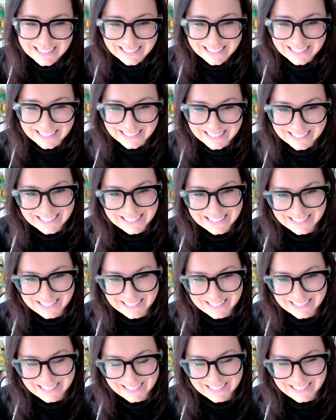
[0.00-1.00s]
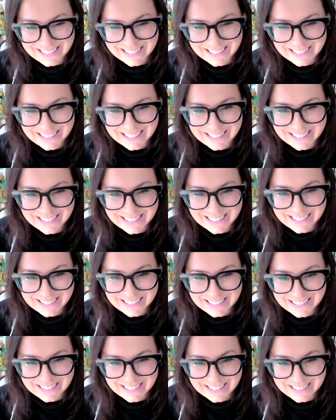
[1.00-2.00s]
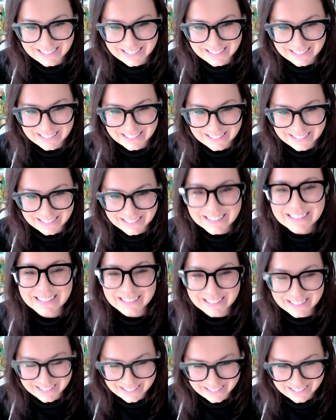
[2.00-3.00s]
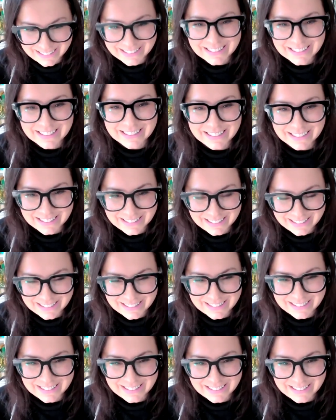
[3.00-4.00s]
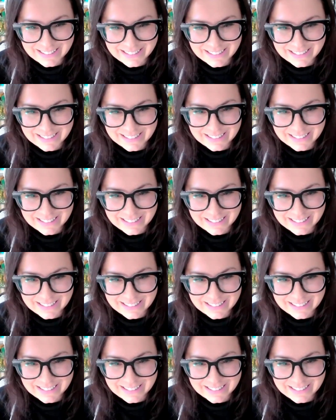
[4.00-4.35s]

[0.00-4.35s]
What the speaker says: (not speaking)